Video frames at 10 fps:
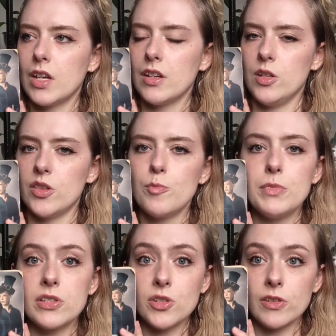you know, the
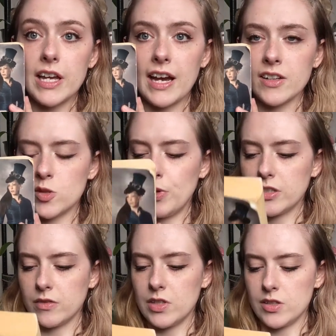mystery
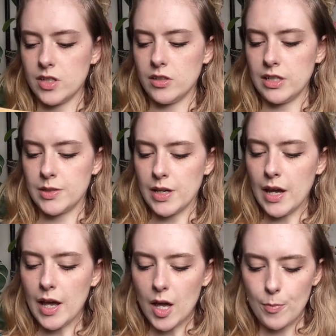aspect of the series.
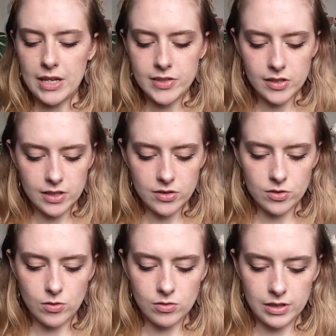Basically,
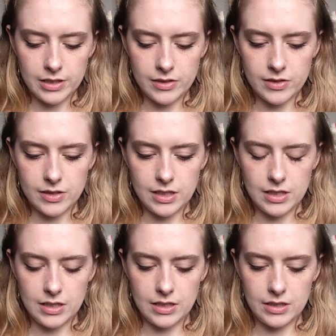Soulless
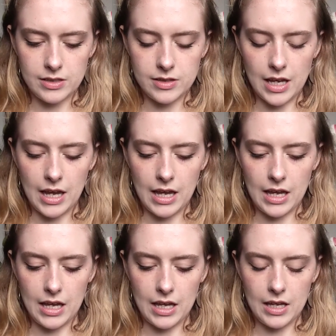is
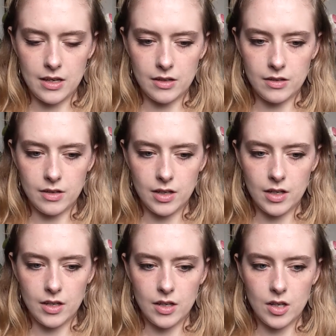a
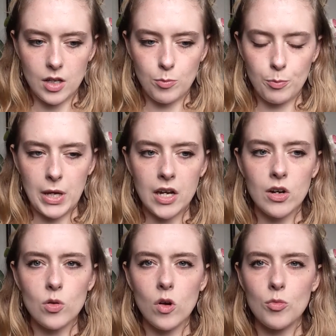
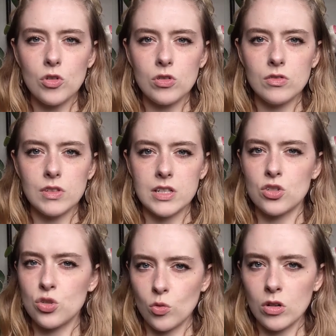paranormal
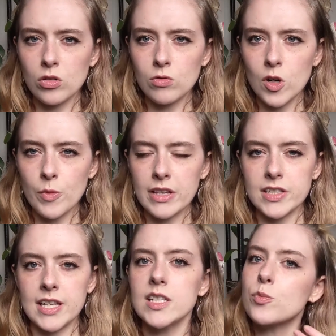historical romance.
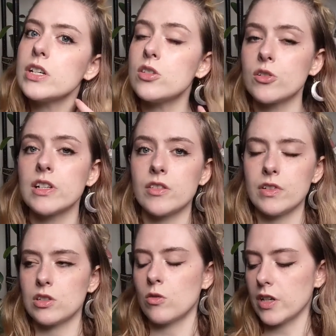It takes place during the
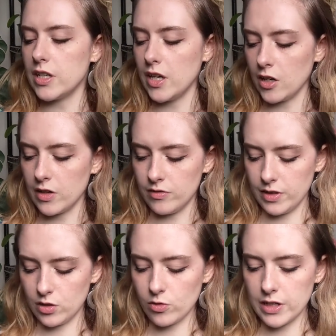Victorian era in
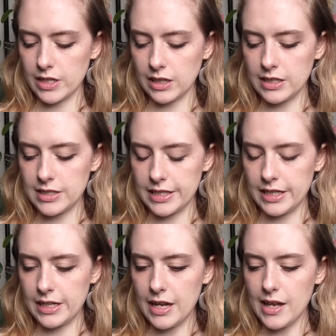Victorian
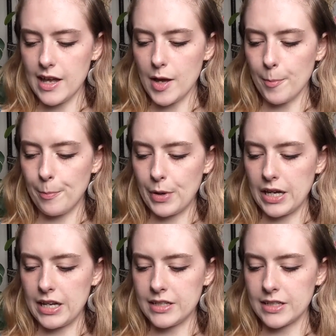London,
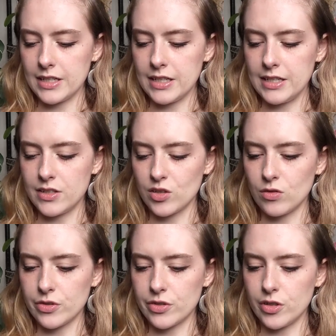but it is
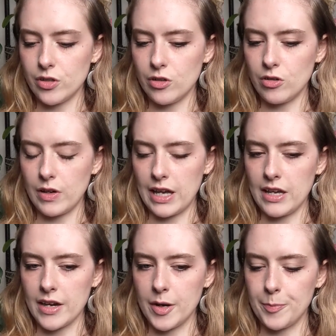also a